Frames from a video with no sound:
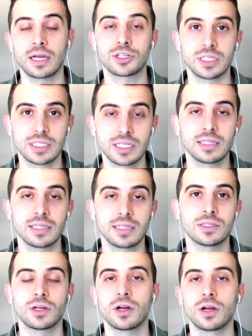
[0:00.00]
sent it to
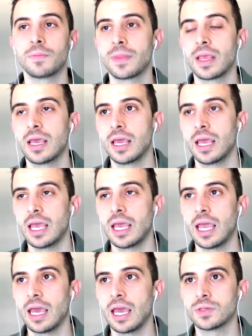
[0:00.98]
her.
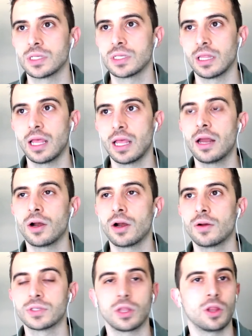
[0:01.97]
And it was a letter, it
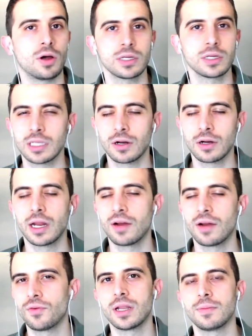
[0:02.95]
was the longest letter I'd ever
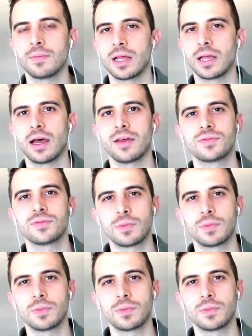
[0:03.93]
written in my life. It was about